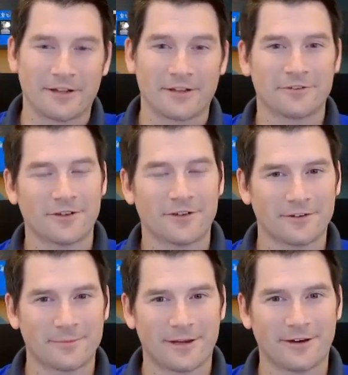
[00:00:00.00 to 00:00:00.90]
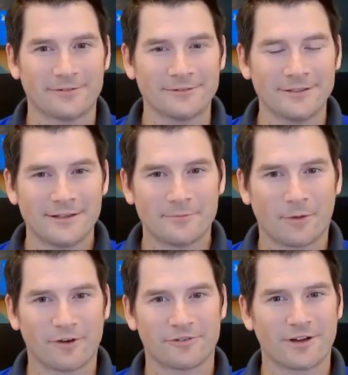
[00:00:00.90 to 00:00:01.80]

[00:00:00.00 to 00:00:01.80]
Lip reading: Because you talked about marginal